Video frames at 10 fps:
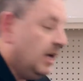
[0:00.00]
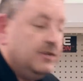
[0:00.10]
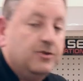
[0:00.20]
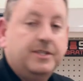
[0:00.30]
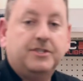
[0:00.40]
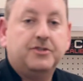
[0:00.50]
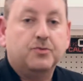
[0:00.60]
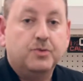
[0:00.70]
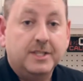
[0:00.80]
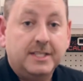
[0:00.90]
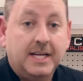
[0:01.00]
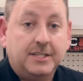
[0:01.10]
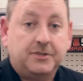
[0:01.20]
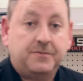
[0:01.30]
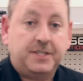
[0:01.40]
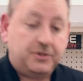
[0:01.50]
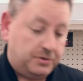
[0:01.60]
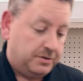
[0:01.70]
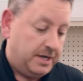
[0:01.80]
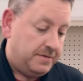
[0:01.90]
So this is a really nice
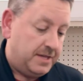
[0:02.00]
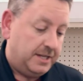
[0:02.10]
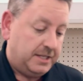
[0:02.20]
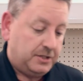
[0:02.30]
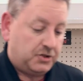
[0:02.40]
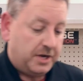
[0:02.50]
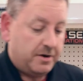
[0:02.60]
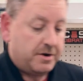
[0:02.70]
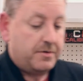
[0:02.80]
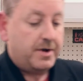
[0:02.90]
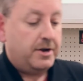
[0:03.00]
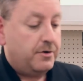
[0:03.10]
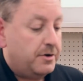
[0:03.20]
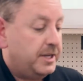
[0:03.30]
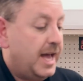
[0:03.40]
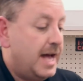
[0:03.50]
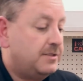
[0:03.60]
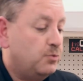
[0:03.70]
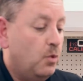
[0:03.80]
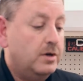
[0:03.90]
feature in that each AreaRAE already
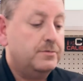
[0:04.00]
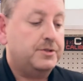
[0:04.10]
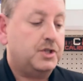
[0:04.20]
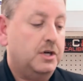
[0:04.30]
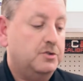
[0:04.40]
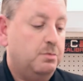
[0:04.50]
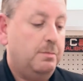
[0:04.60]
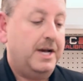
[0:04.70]
has one rechargeable